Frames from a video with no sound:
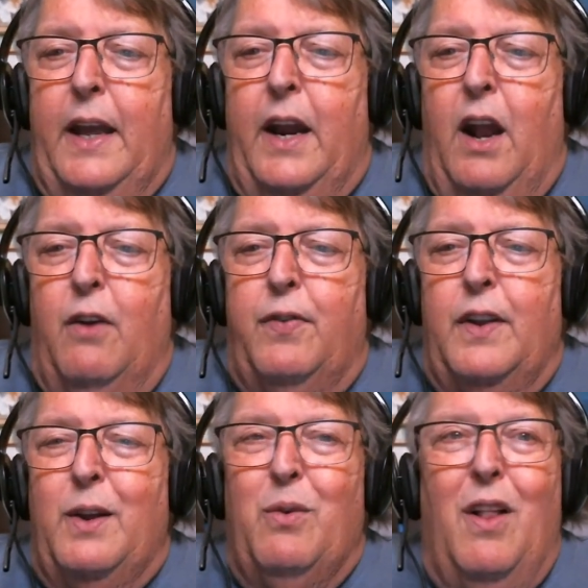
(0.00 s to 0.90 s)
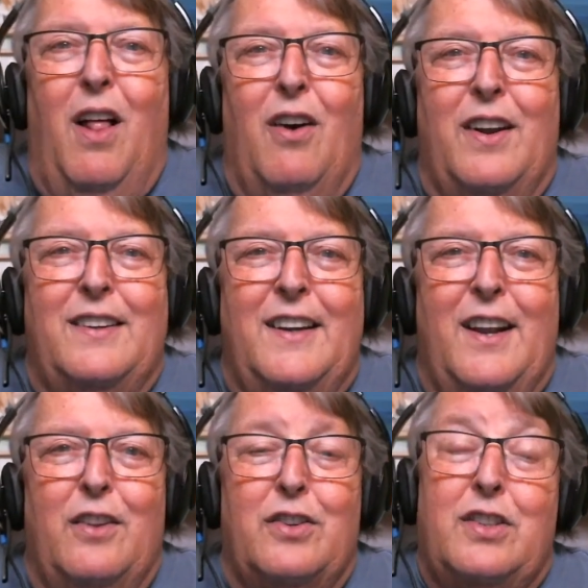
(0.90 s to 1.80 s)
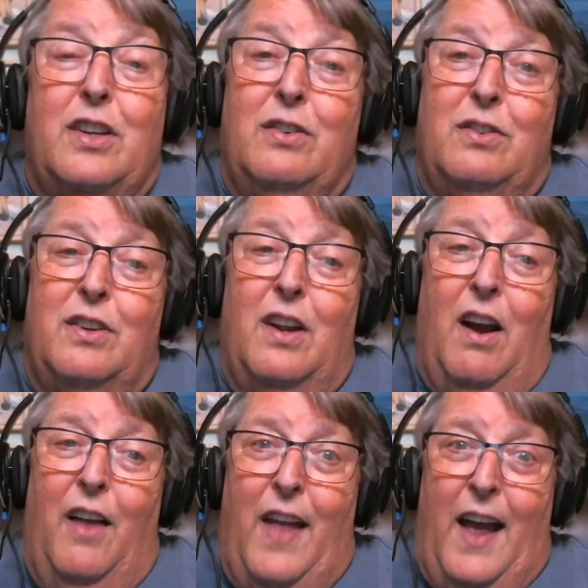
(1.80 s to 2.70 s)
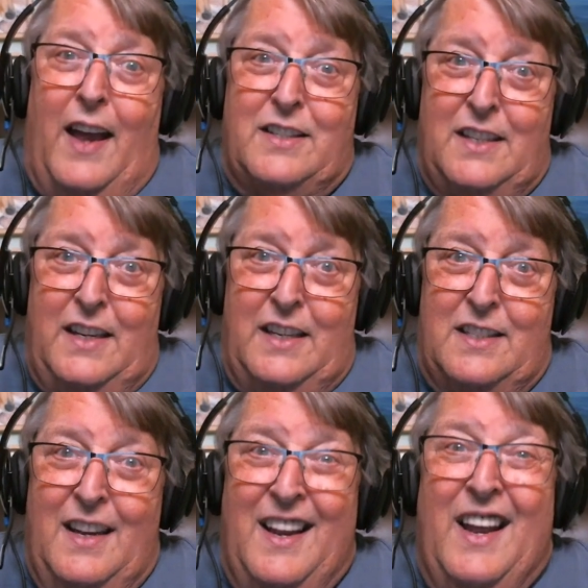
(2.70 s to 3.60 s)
and hopefully we'll all get together soon on the high seas.